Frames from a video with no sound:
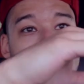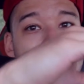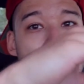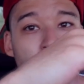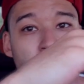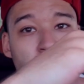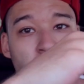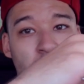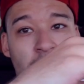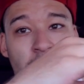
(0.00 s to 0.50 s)
out.
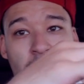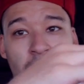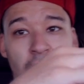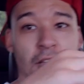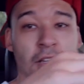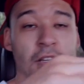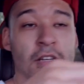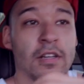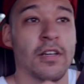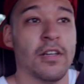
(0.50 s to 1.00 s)

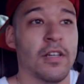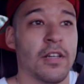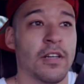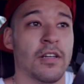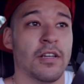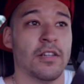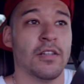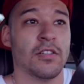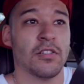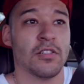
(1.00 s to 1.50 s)

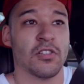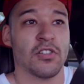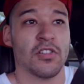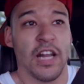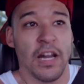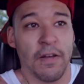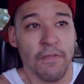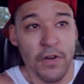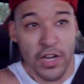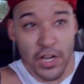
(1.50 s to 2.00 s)
So
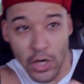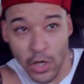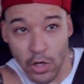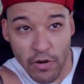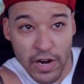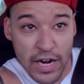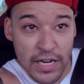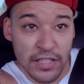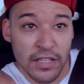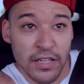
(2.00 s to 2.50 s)
then I fucking
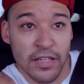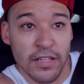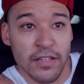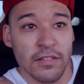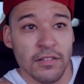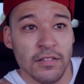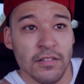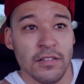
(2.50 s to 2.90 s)
corrected it.